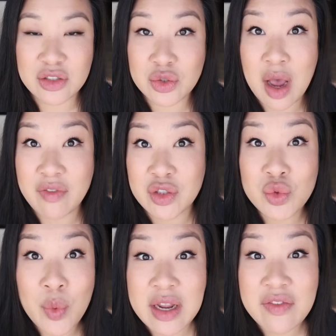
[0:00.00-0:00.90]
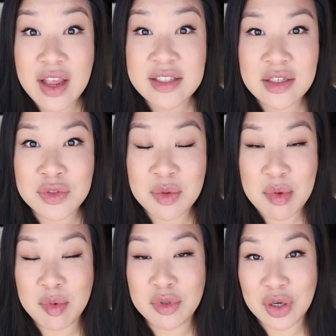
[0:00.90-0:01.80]
do have a sweaty face. I know some
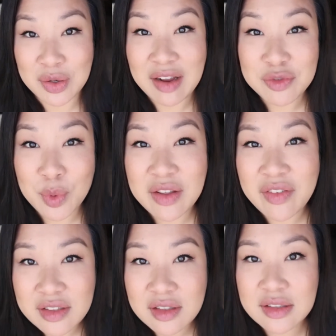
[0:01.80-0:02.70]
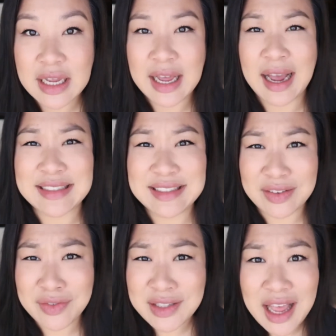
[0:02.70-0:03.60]
people don't have sweaty faces. I
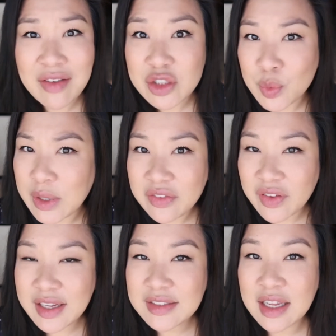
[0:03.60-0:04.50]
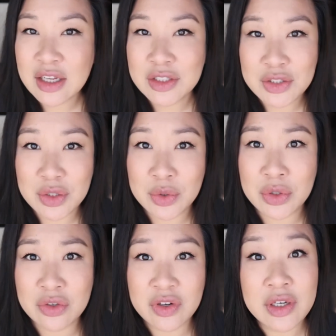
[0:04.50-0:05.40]
definitely have a sweaty face, so
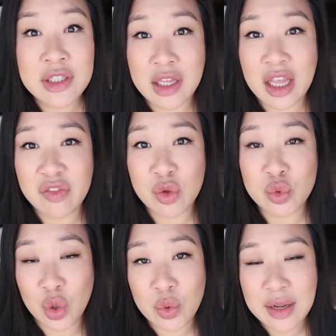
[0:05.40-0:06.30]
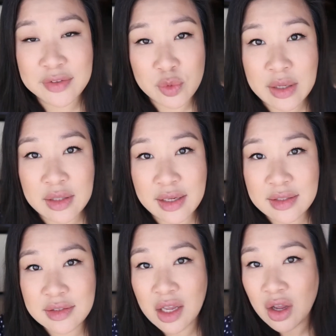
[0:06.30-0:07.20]
you're very lucky if you don't have sweat
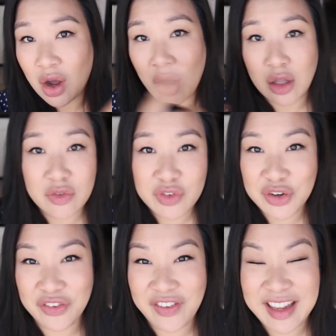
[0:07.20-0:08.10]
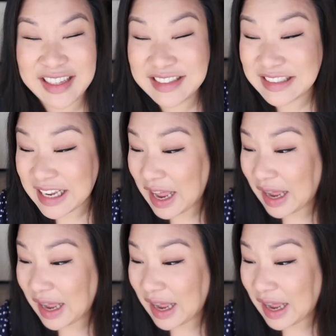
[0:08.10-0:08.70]
glands all over your face.